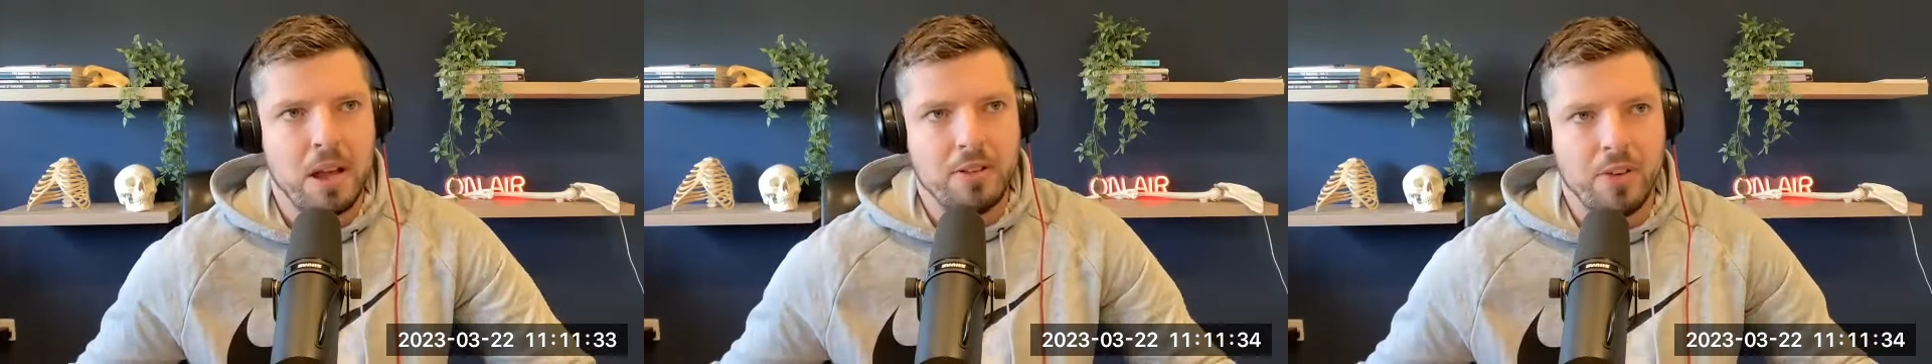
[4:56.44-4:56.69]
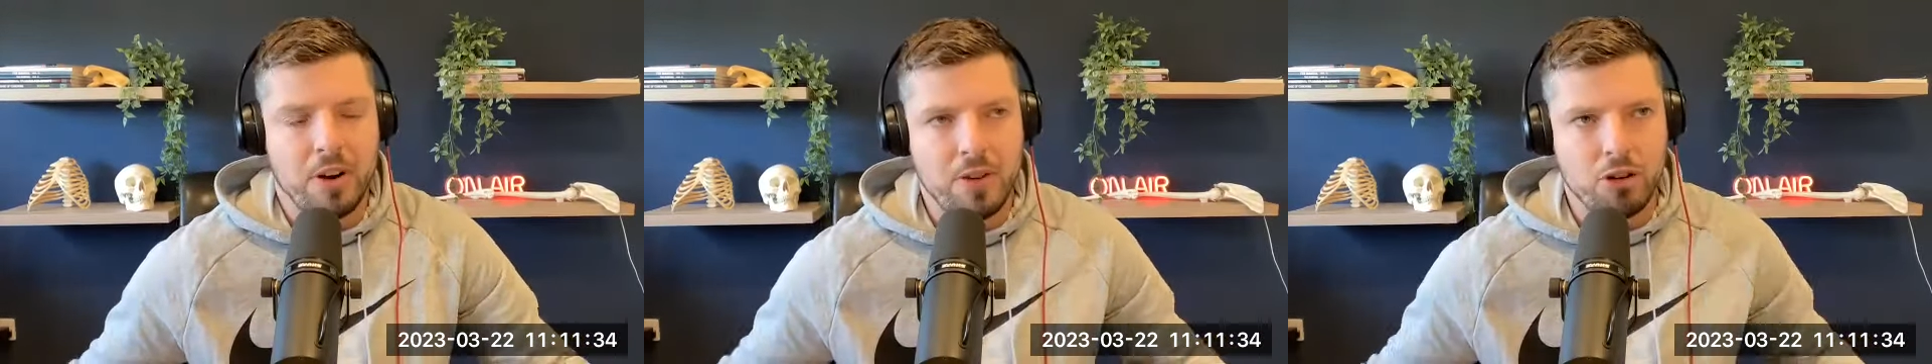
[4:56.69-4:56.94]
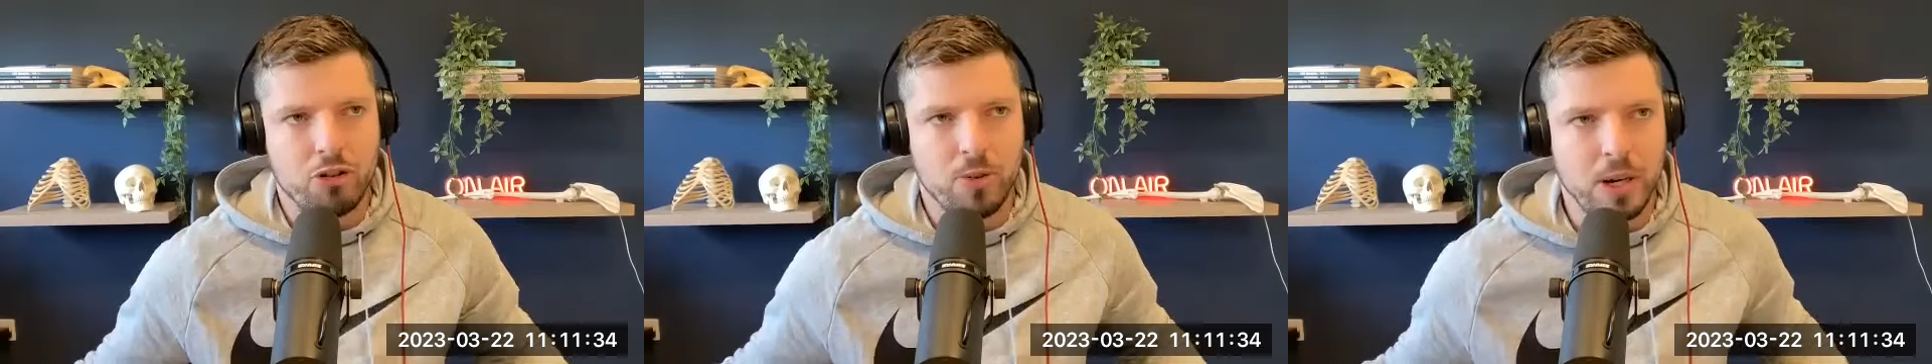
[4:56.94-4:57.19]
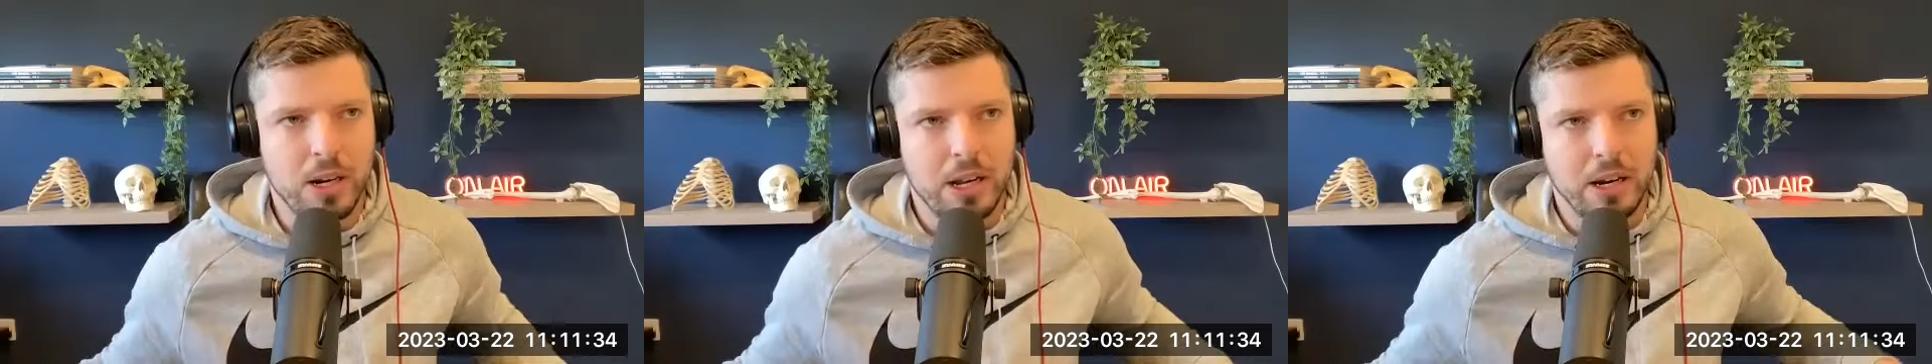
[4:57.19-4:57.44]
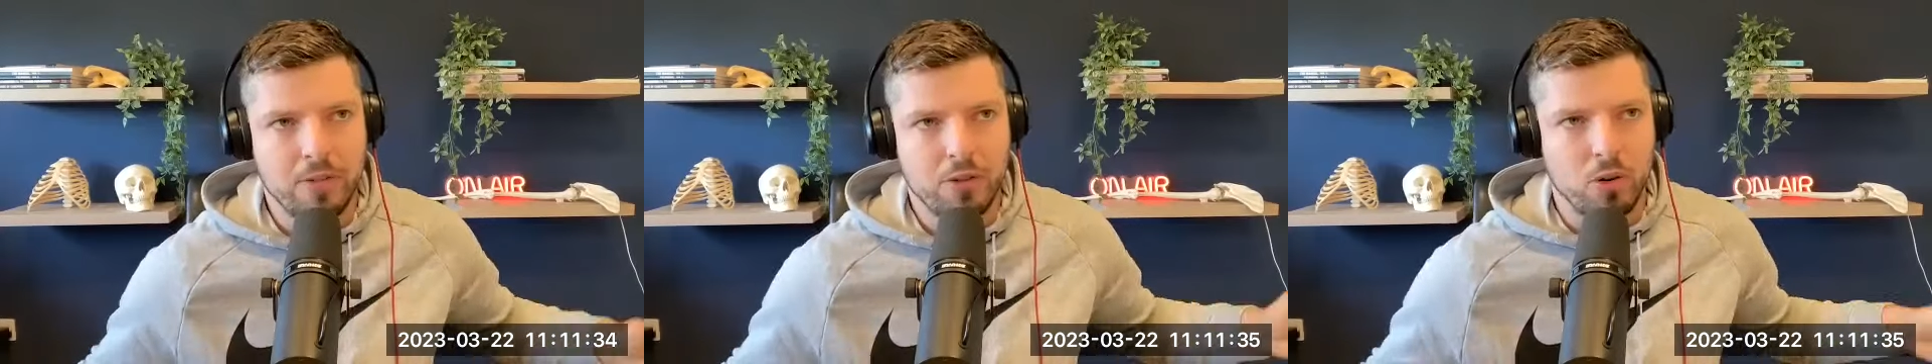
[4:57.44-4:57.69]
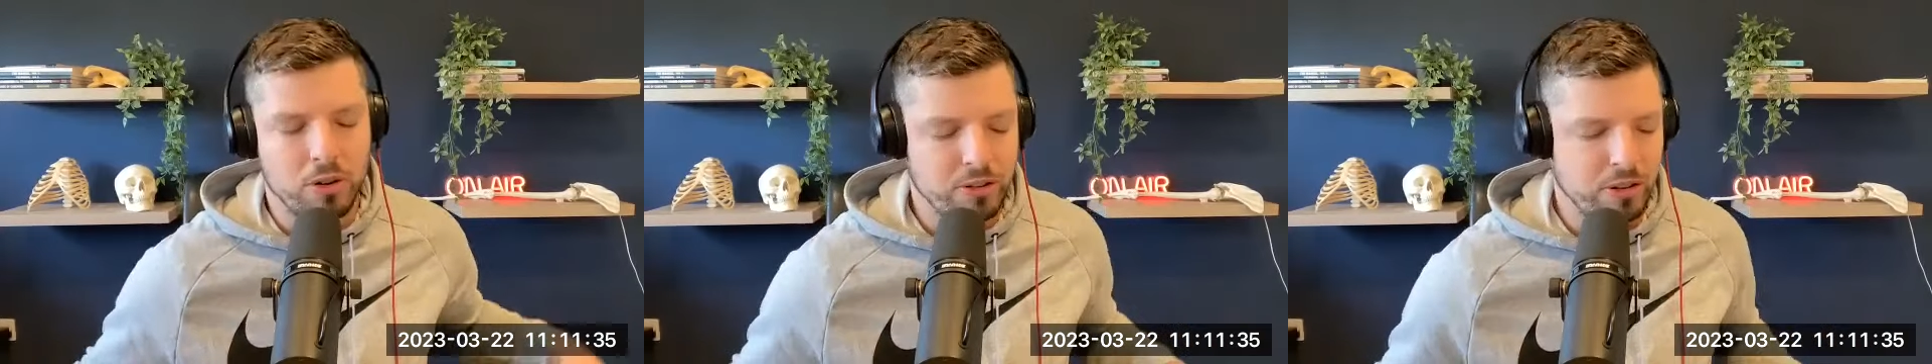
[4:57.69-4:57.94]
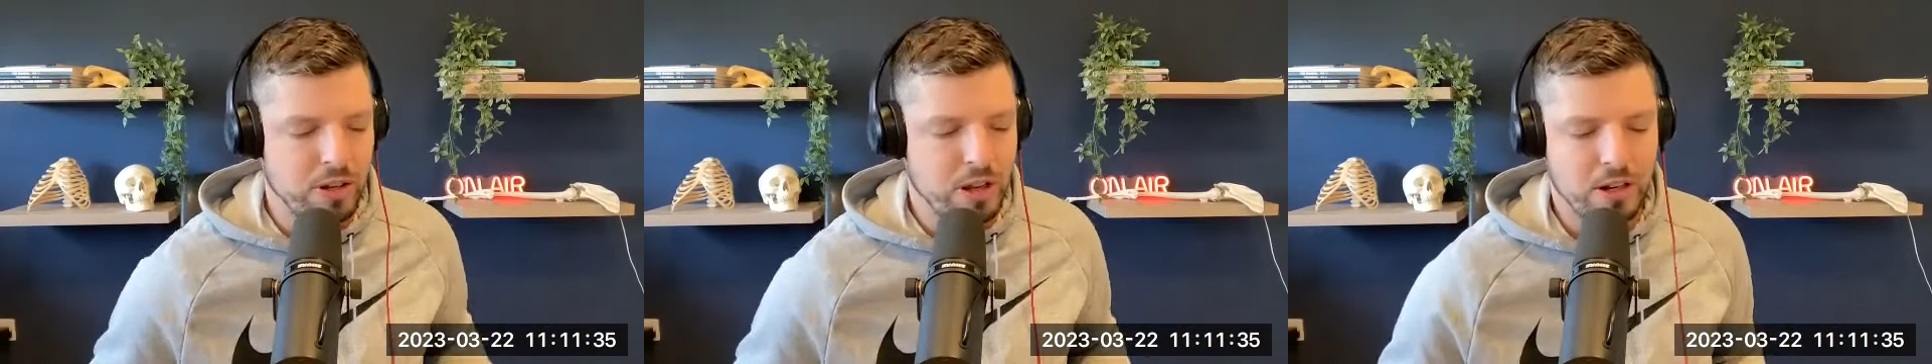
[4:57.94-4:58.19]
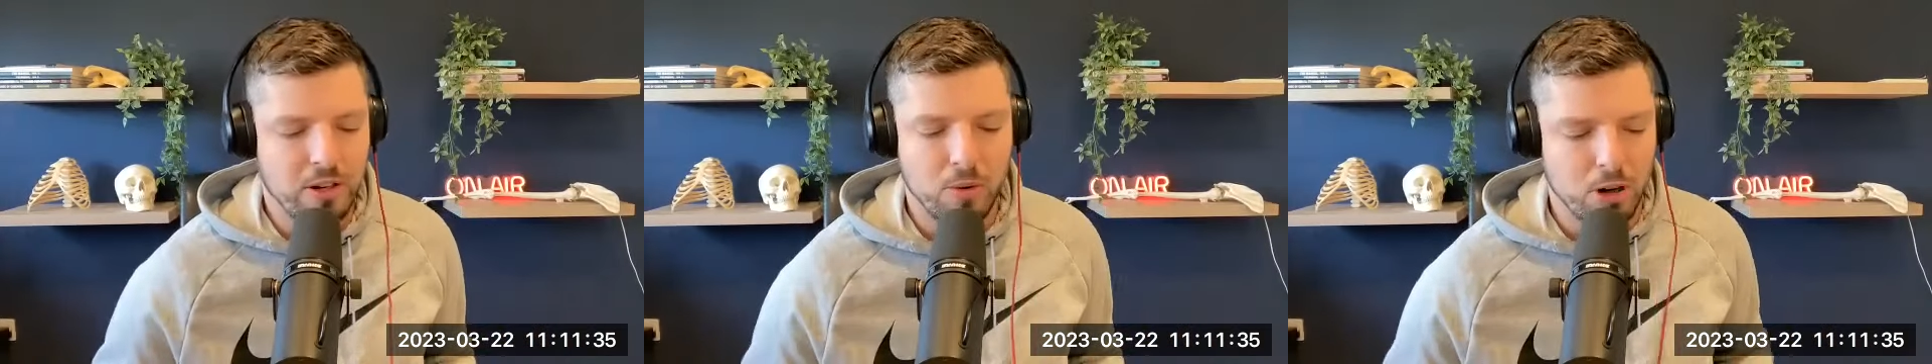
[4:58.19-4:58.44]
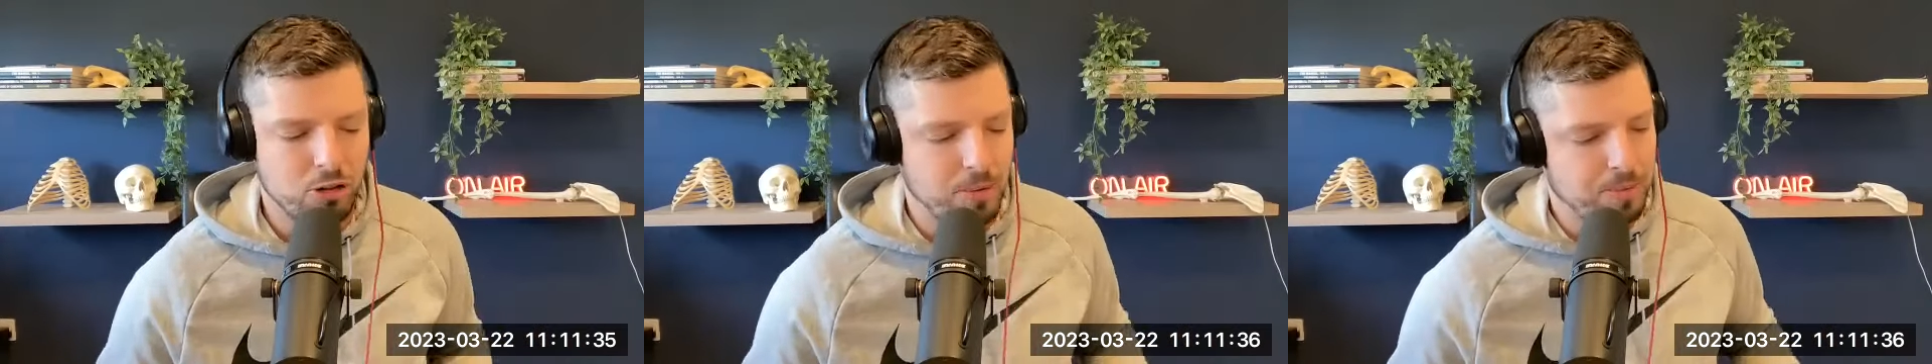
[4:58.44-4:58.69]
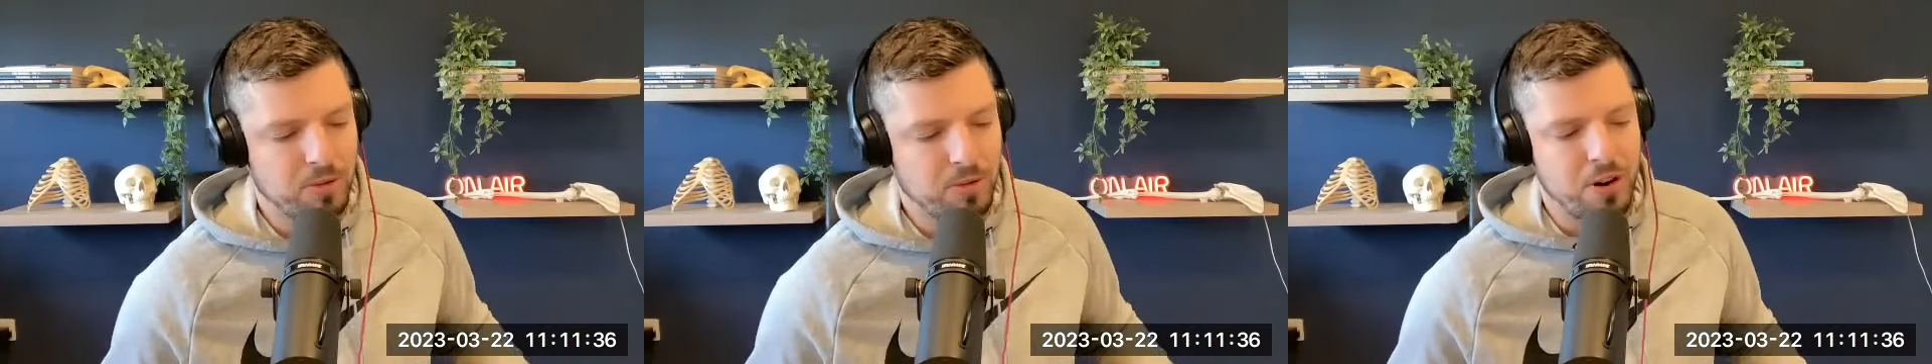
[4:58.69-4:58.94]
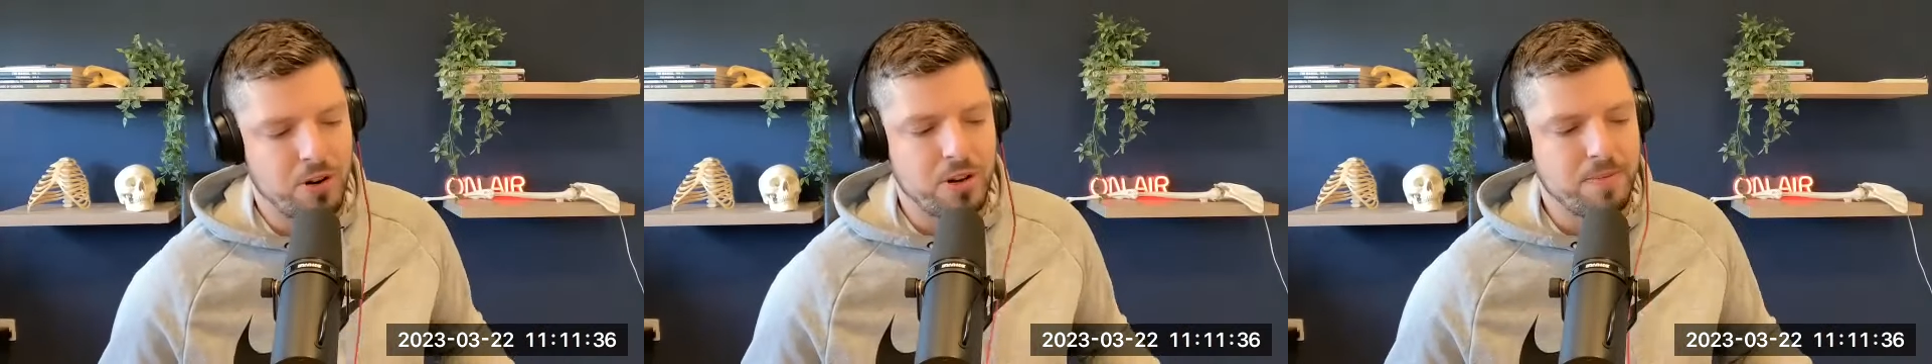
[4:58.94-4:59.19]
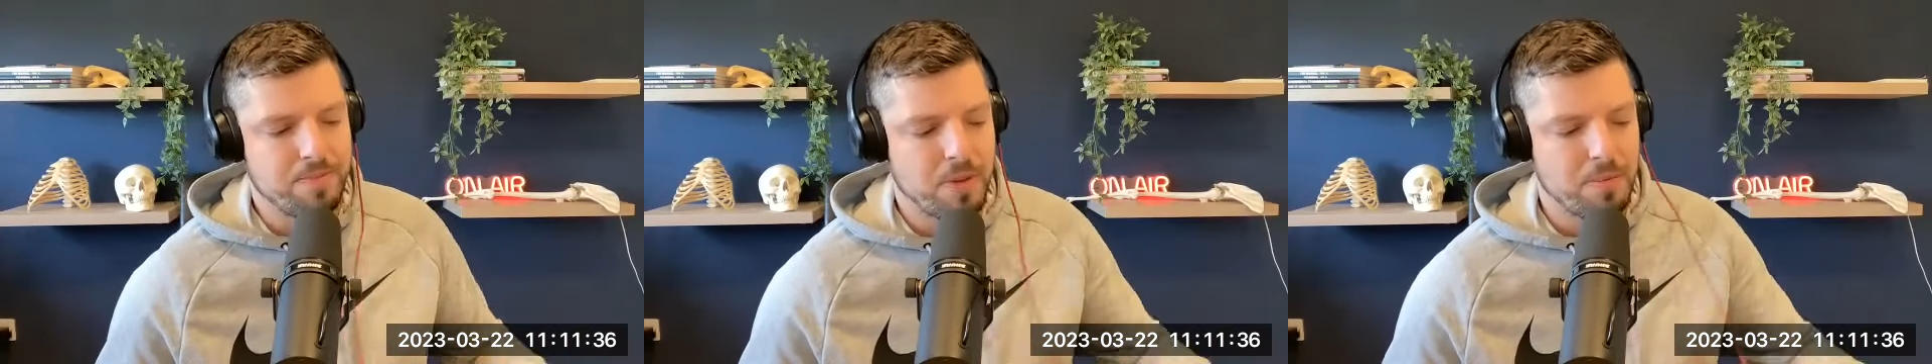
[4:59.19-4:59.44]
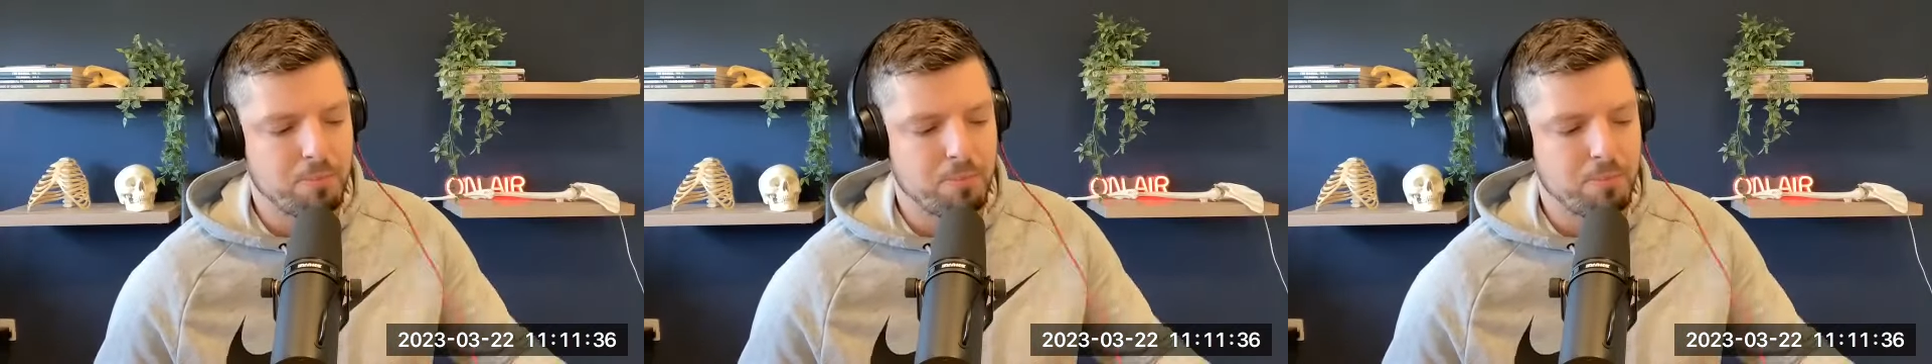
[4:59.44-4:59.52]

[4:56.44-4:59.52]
it's very visual, and of course in the workshops it's very